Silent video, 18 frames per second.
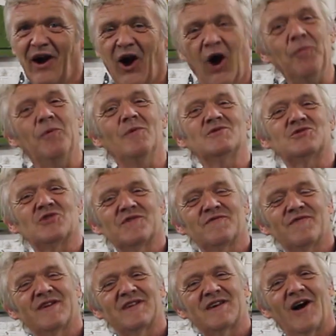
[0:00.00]
Hope you
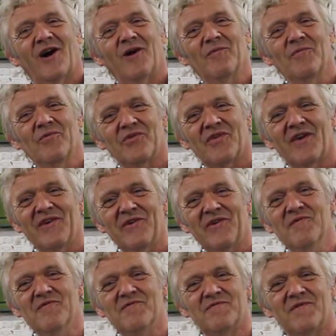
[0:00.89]
enjoyed the video.
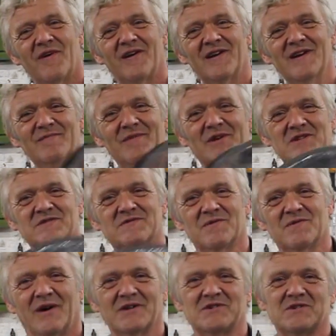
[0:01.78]
Thank you very much
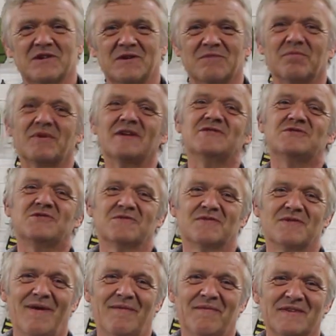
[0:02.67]
for watching and please
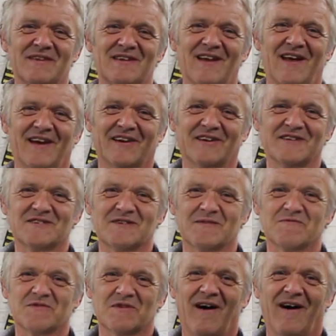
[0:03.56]
do remember to like and
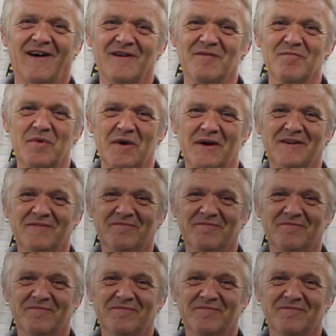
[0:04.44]
subscribe.